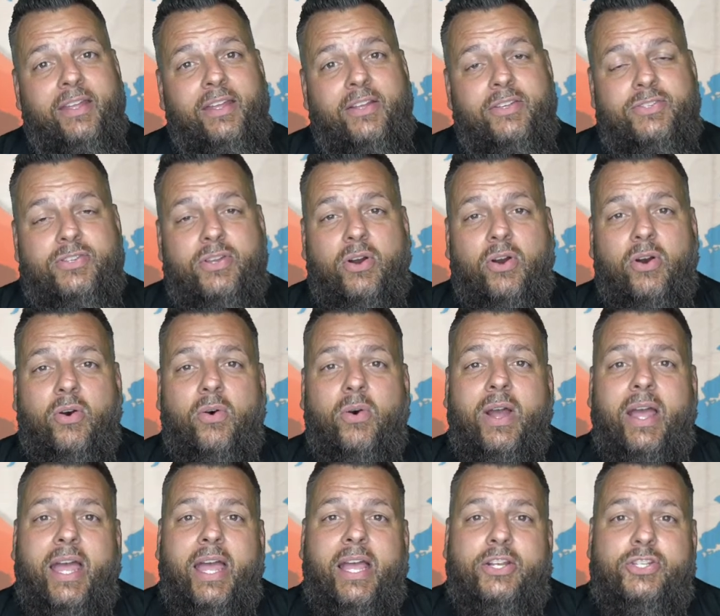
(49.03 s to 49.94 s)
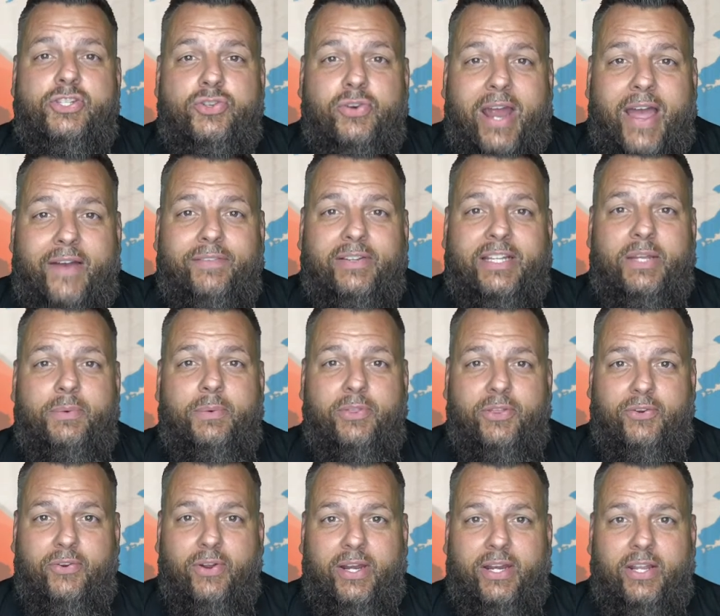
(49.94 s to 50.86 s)
So traveling
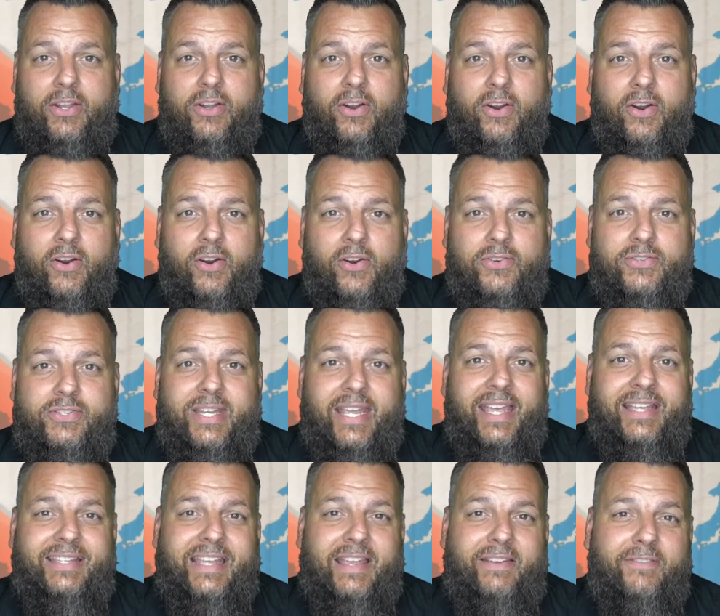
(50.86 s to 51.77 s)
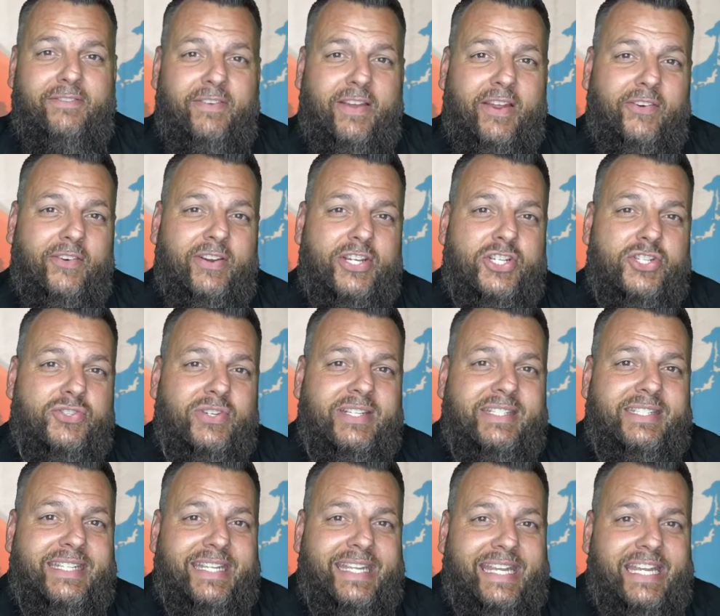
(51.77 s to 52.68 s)
with credit cards is a very
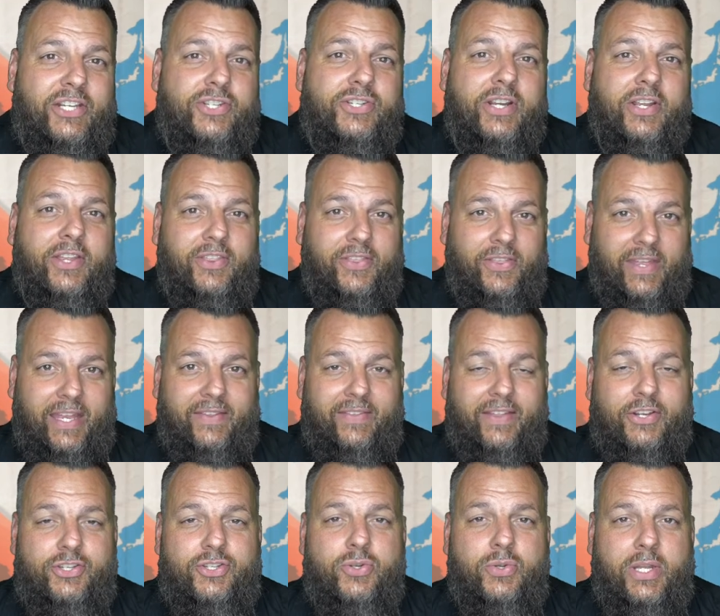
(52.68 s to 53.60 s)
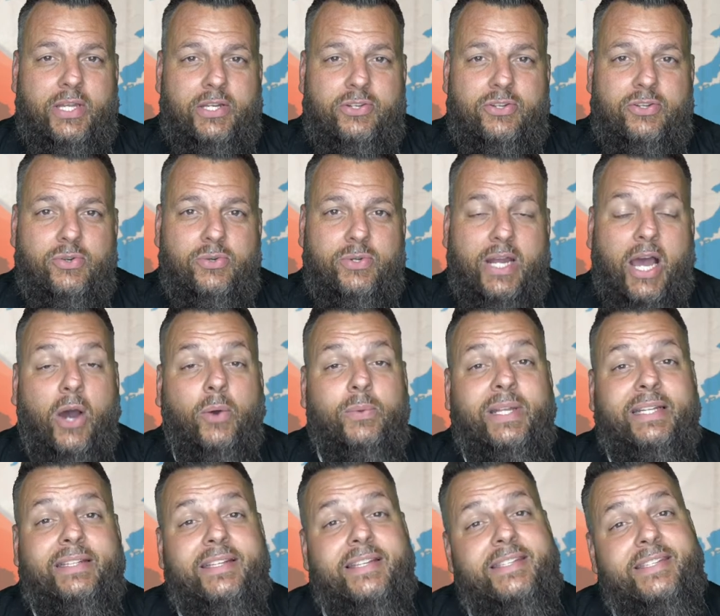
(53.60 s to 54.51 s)
strategic thing that you can do, not
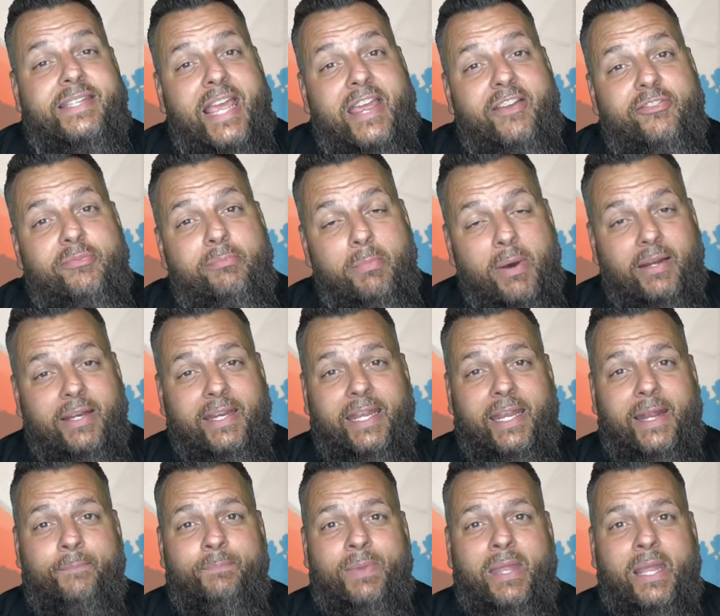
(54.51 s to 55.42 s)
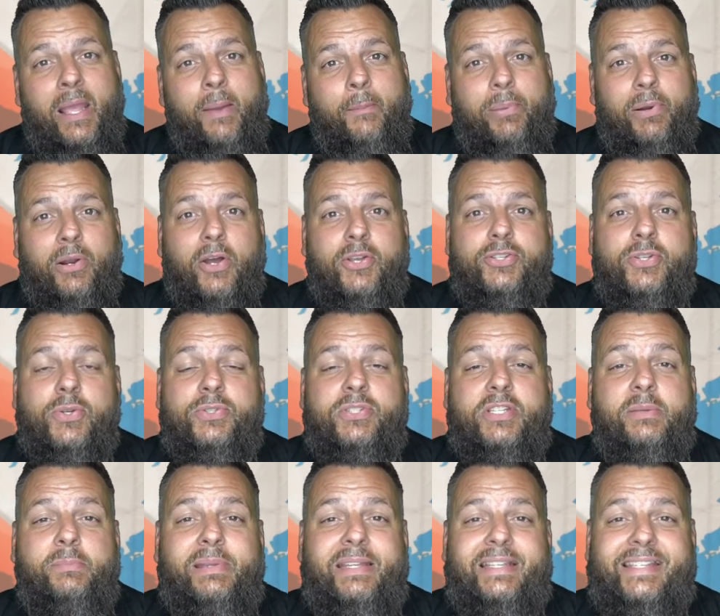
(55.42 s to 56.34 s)
only to save money, but also
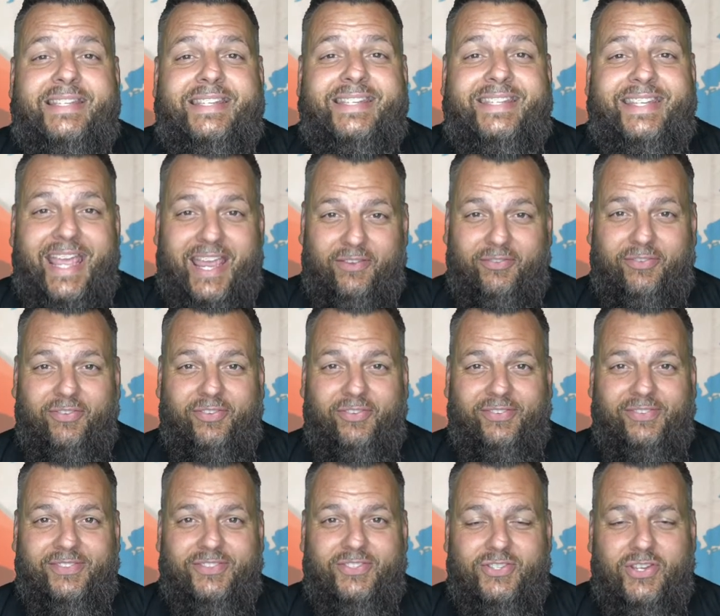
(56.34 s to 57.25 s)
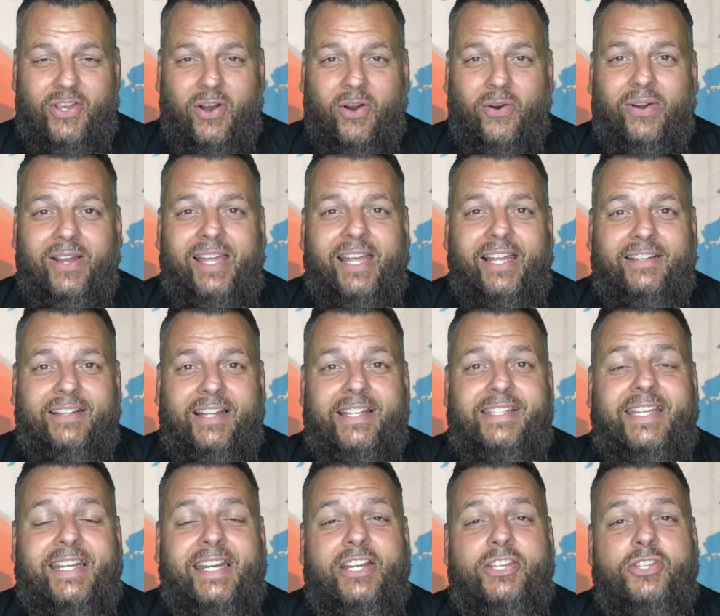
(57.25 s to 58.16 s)
to be safe. So
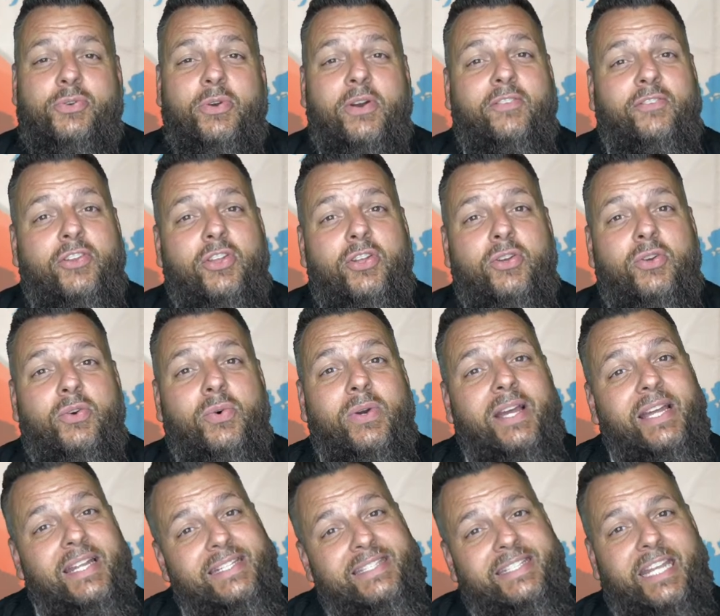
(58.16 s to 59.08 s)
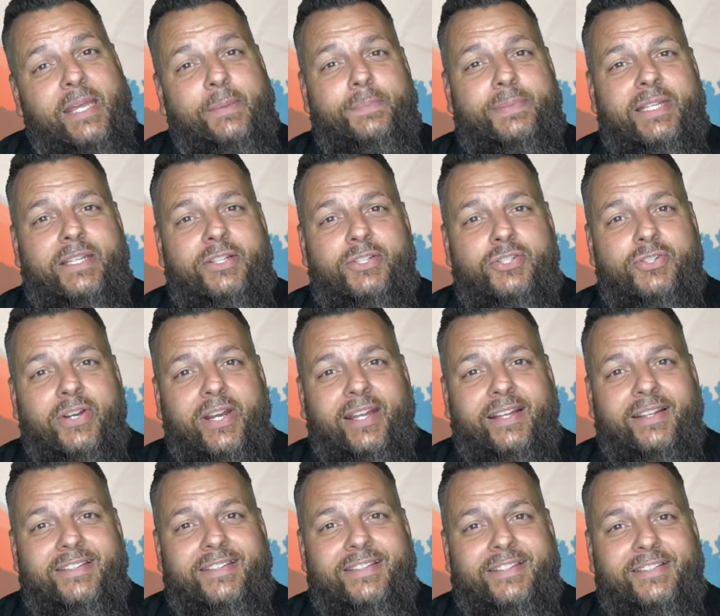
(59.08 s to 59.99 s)
let's get into a few tips and
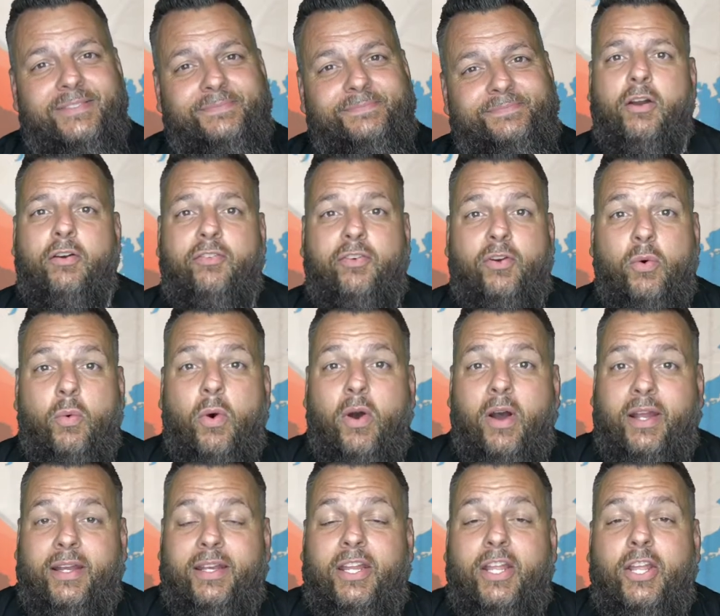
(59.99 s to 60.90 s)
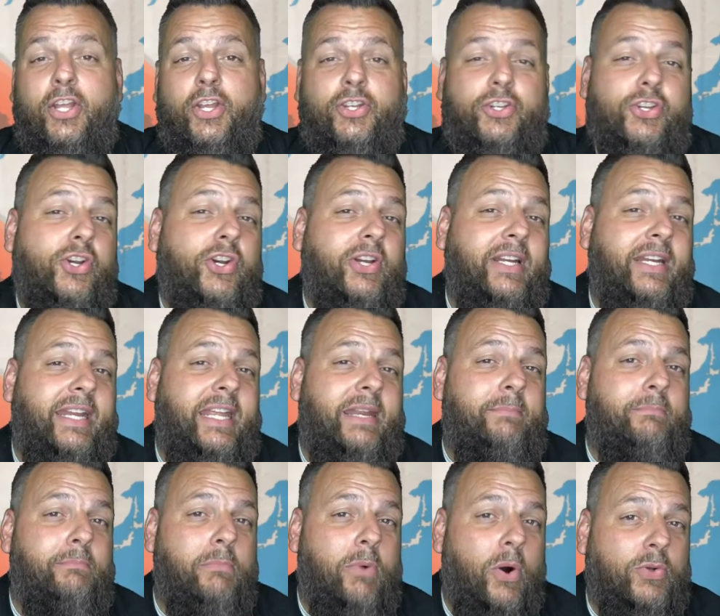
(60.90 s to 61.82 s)
tricks. For one, you're going to
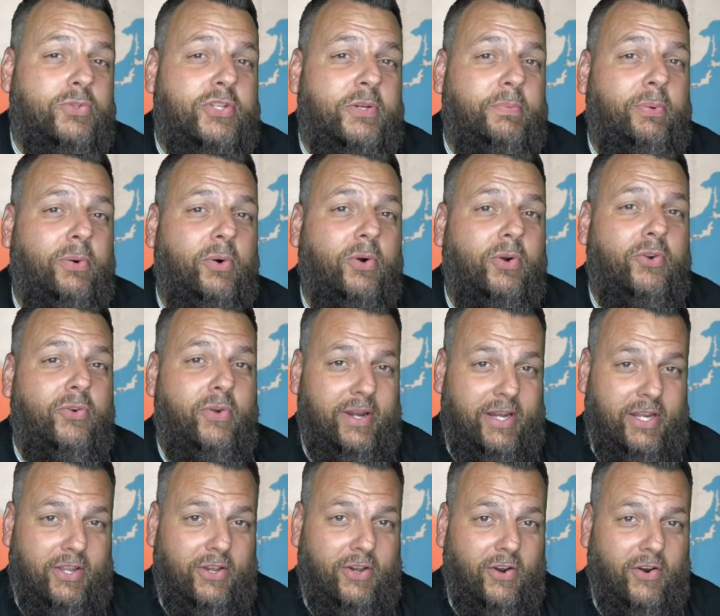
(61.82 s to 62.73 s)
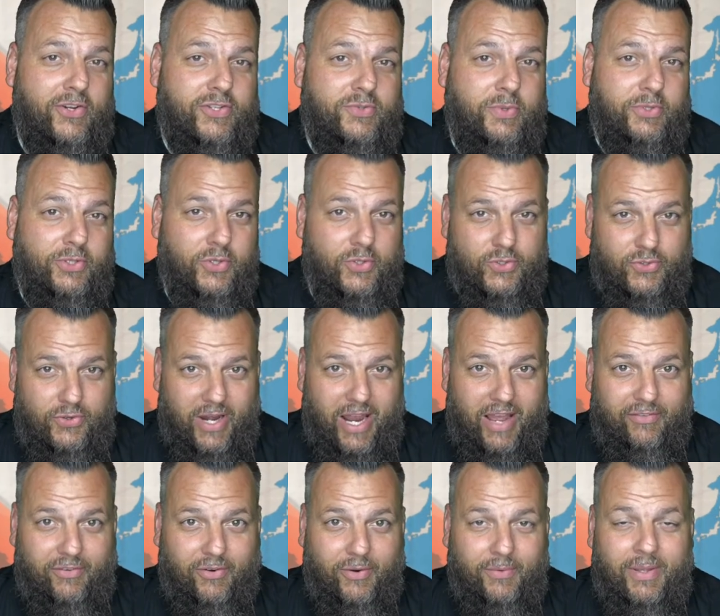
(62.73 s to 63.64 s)
need multiple credit cards when you
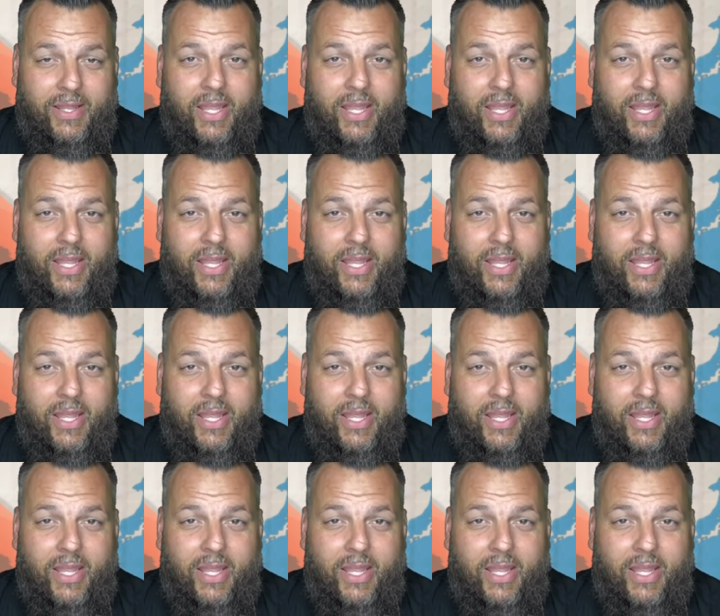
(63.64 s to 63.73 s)
travel.